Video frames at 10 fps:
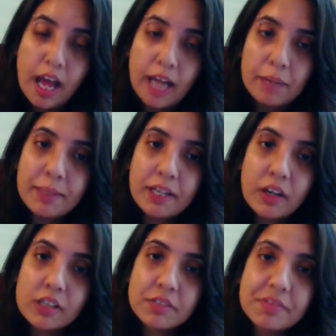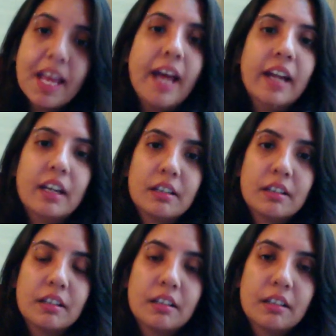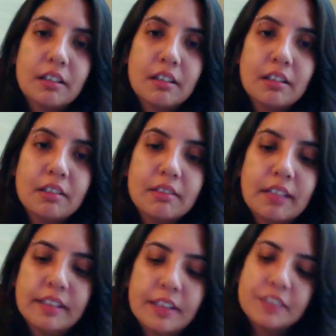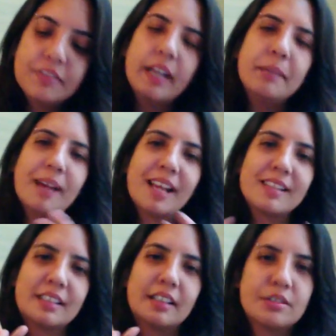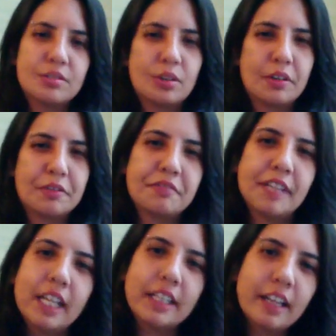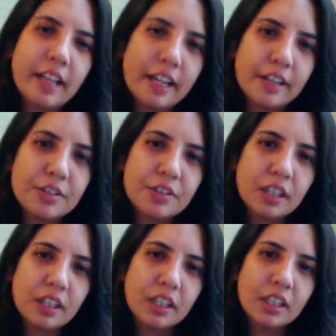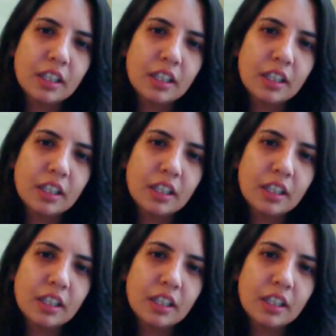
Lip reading: And because of that, the divine masculine sort of feeling that energy.